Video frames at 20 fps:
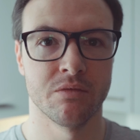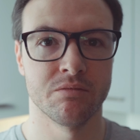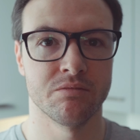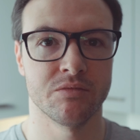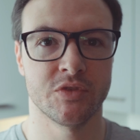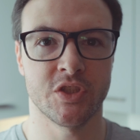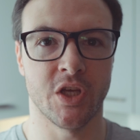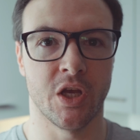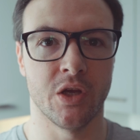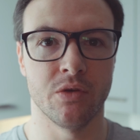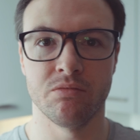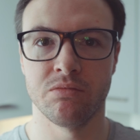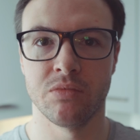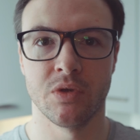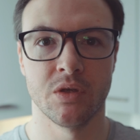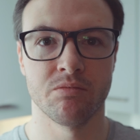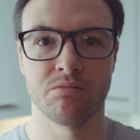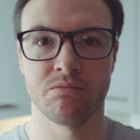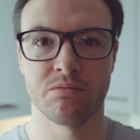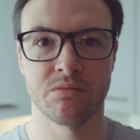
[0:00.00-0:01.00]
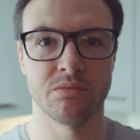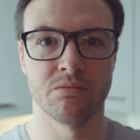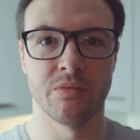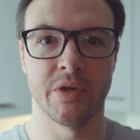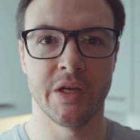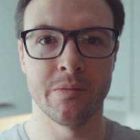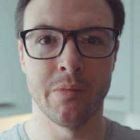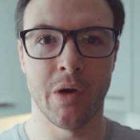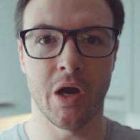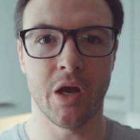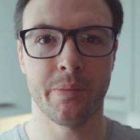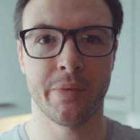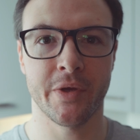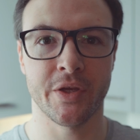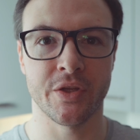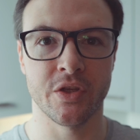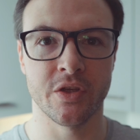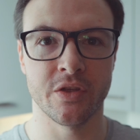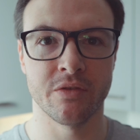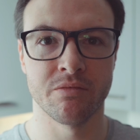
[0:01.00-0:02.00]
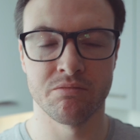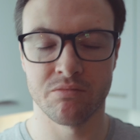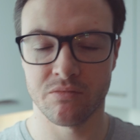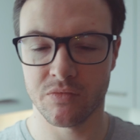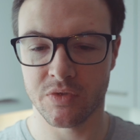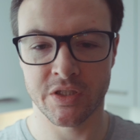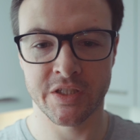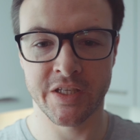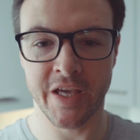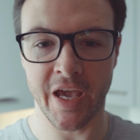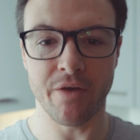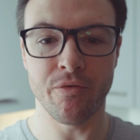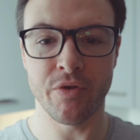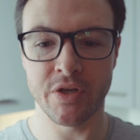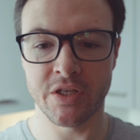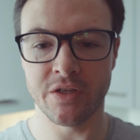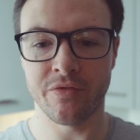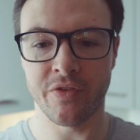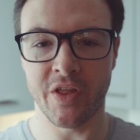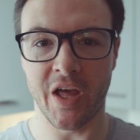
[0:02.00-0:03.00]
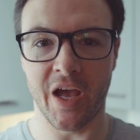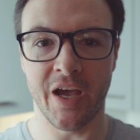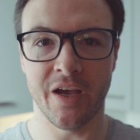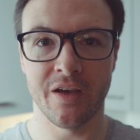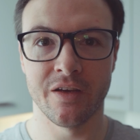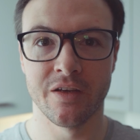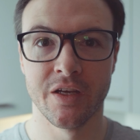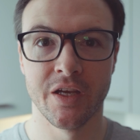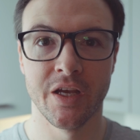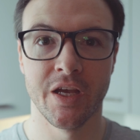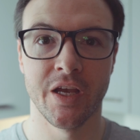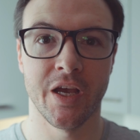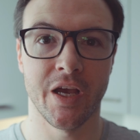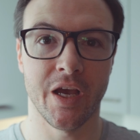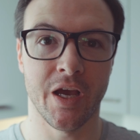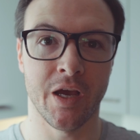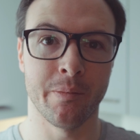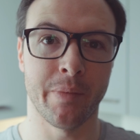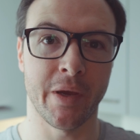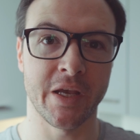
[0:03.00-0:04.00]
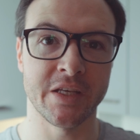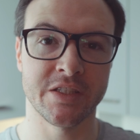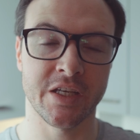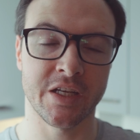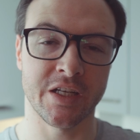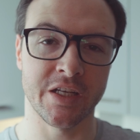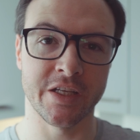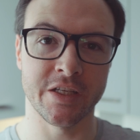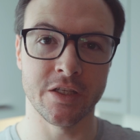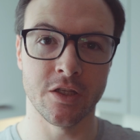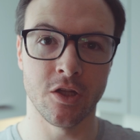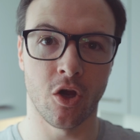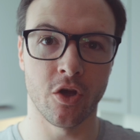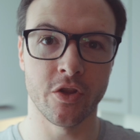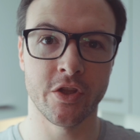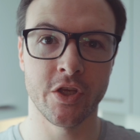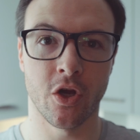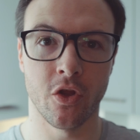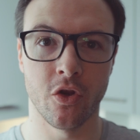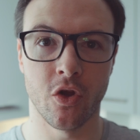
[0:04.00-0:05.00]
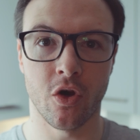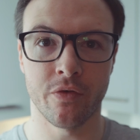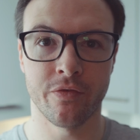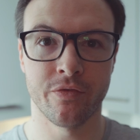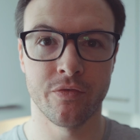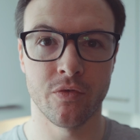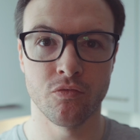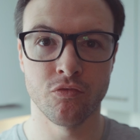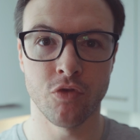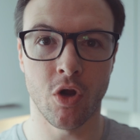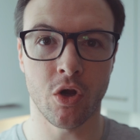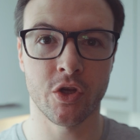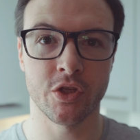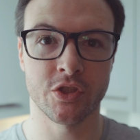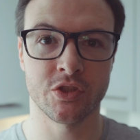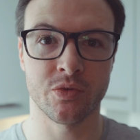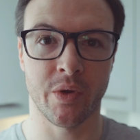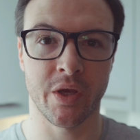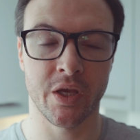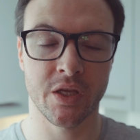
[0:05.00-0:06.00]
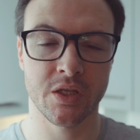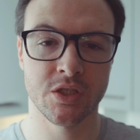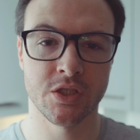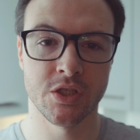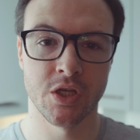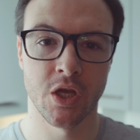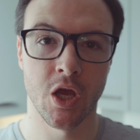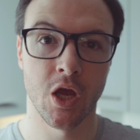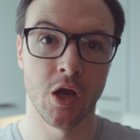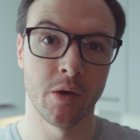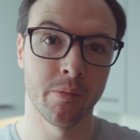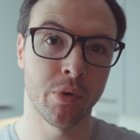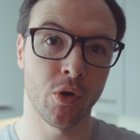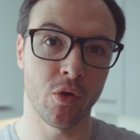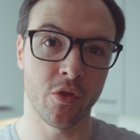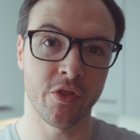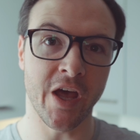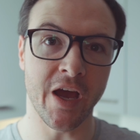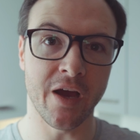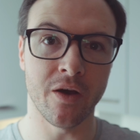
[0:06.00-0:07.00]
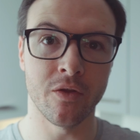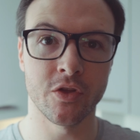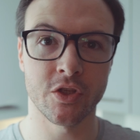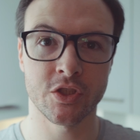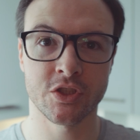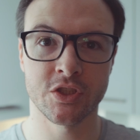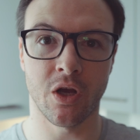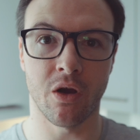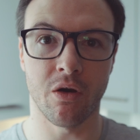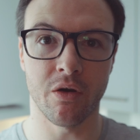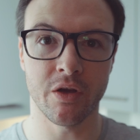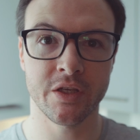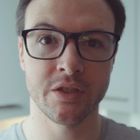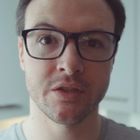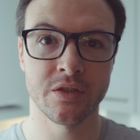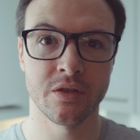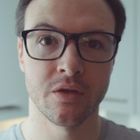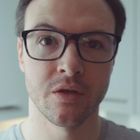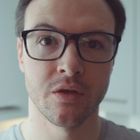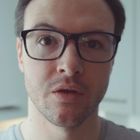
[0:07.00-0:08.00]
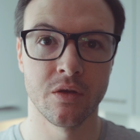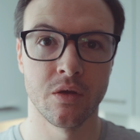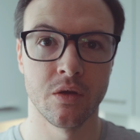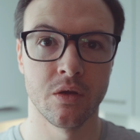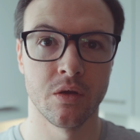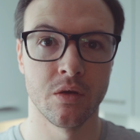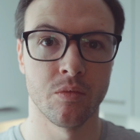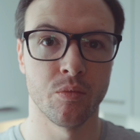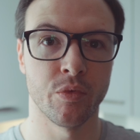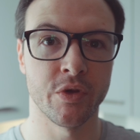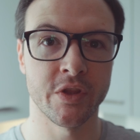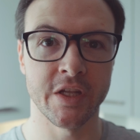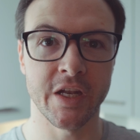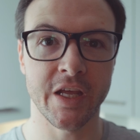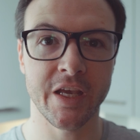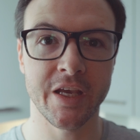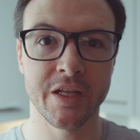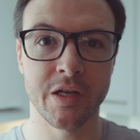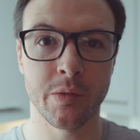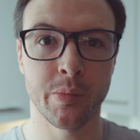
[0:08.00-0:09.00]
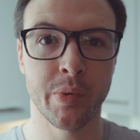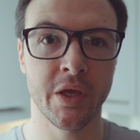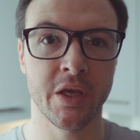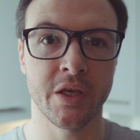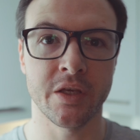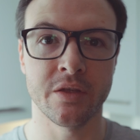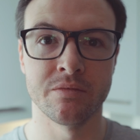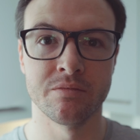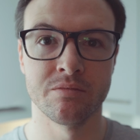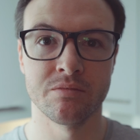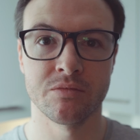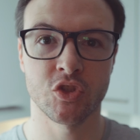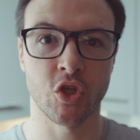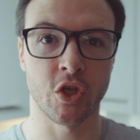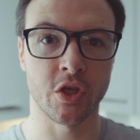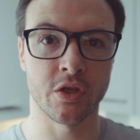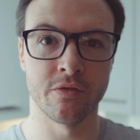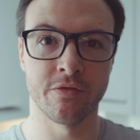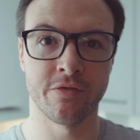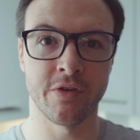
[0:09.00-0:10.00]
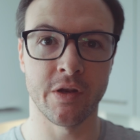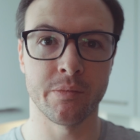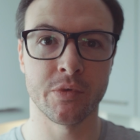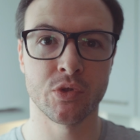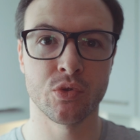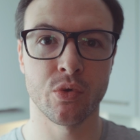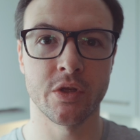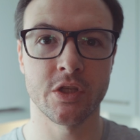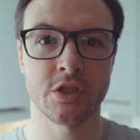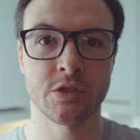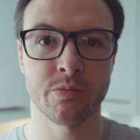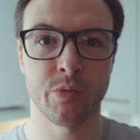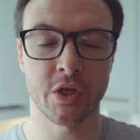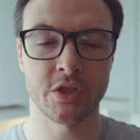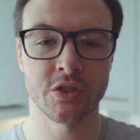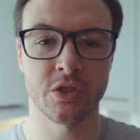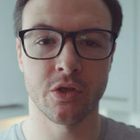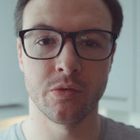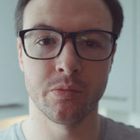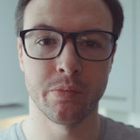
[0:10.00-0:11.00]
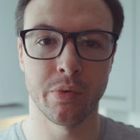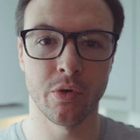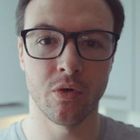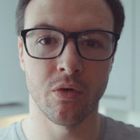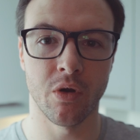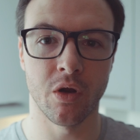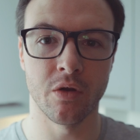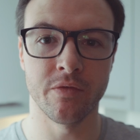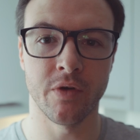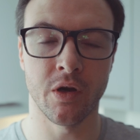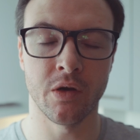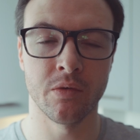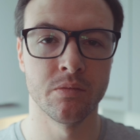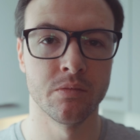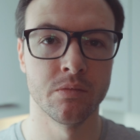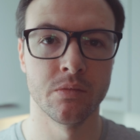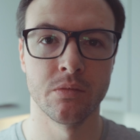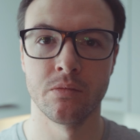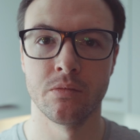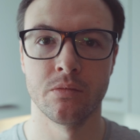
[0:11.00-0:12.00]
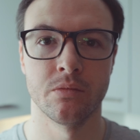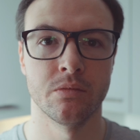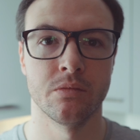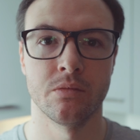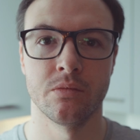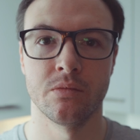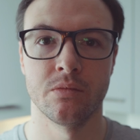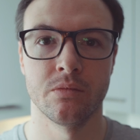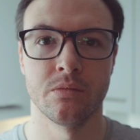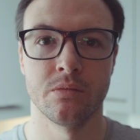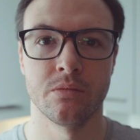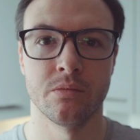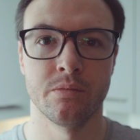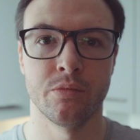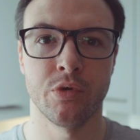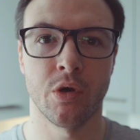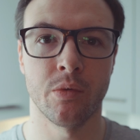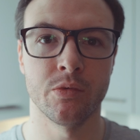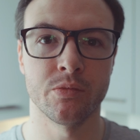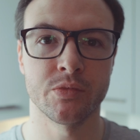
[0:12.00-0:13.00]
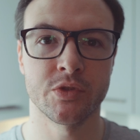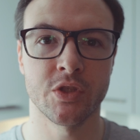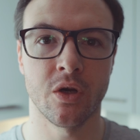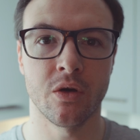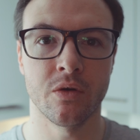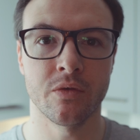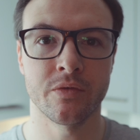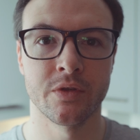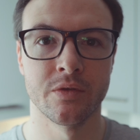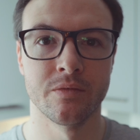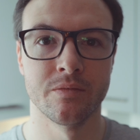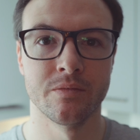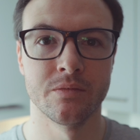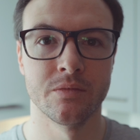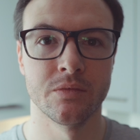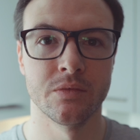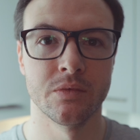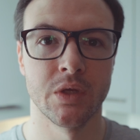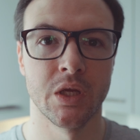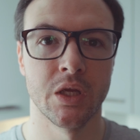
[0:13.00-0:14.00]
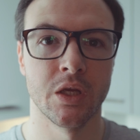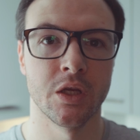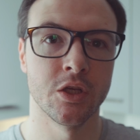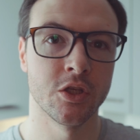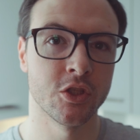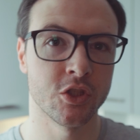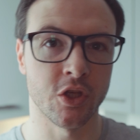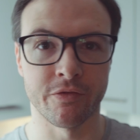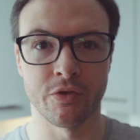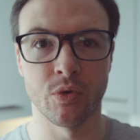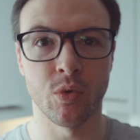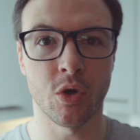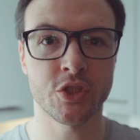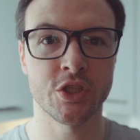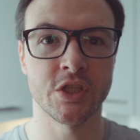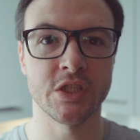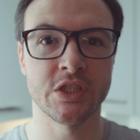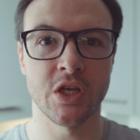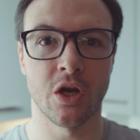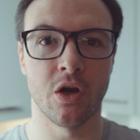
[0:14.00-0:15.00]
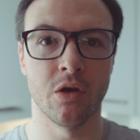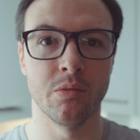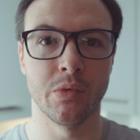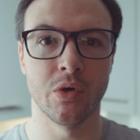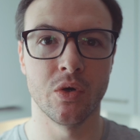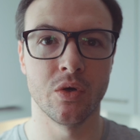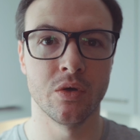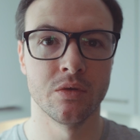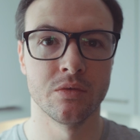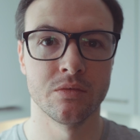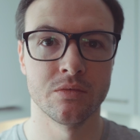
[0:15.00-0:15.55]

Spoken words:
So, in my opinion, get rid of that and basically, like the on-off rocker switch, put that on the side with an E and a P, so you can flip between espresso and pour over. Problem solved. So if you're watching Timemore,